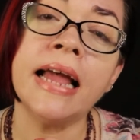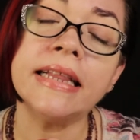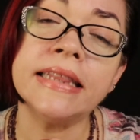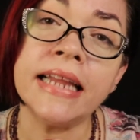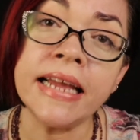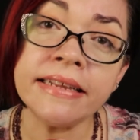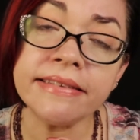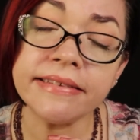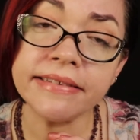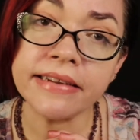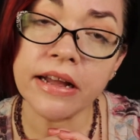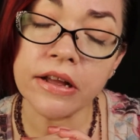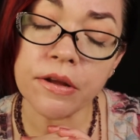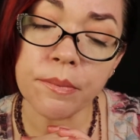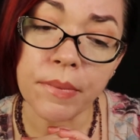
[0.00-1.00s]
Let's
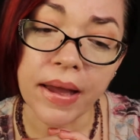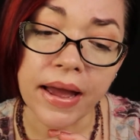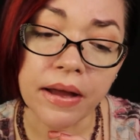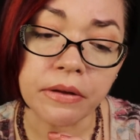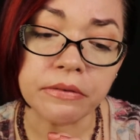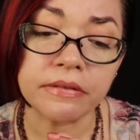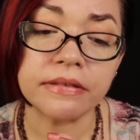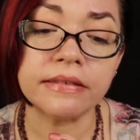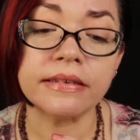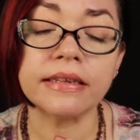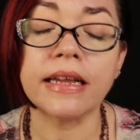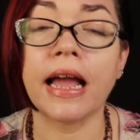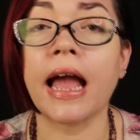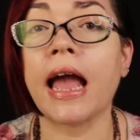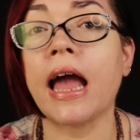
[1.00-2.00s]
talk about
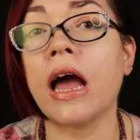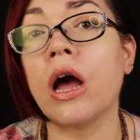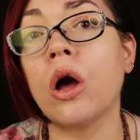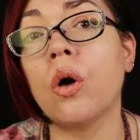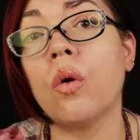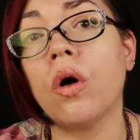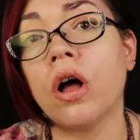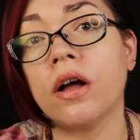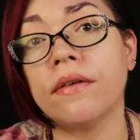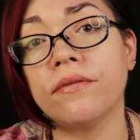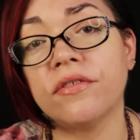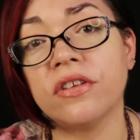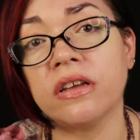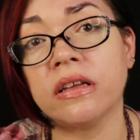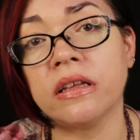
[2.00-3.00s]
how
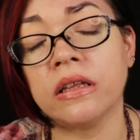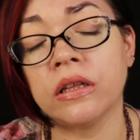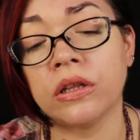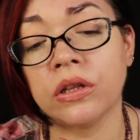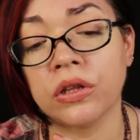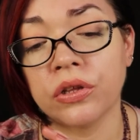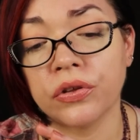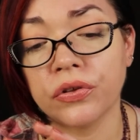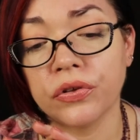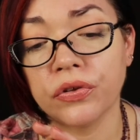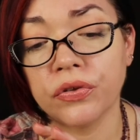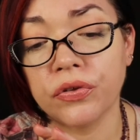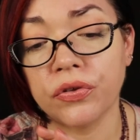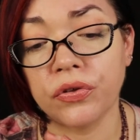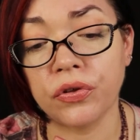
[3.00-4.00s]
often
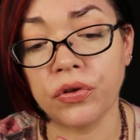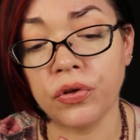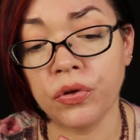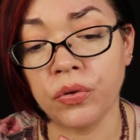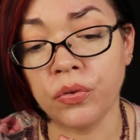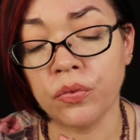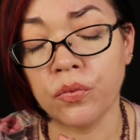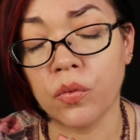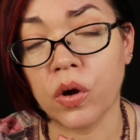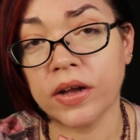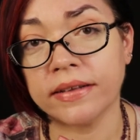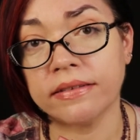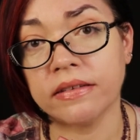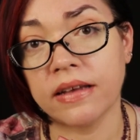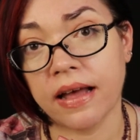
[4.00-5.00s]
you
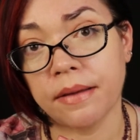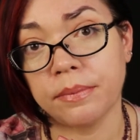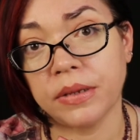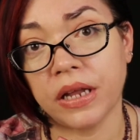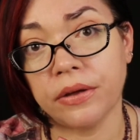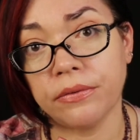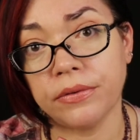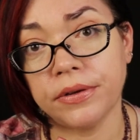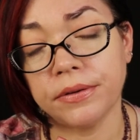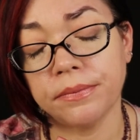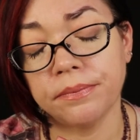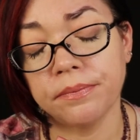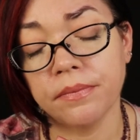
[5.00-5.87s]
want to upload.